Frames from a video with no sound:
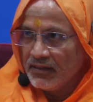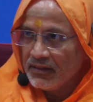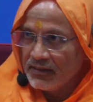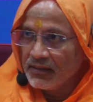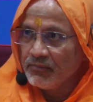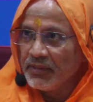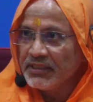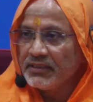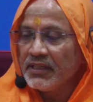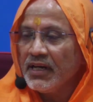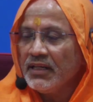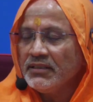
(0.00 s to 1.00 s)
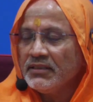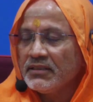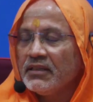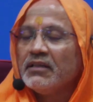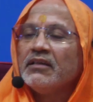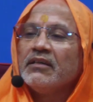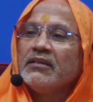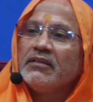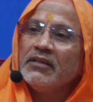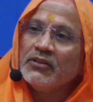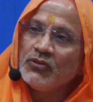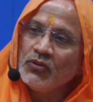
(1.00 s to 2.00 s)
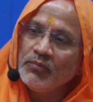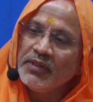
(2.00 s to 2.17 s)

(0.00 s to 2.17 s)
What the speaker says: Rig mantras, Yajur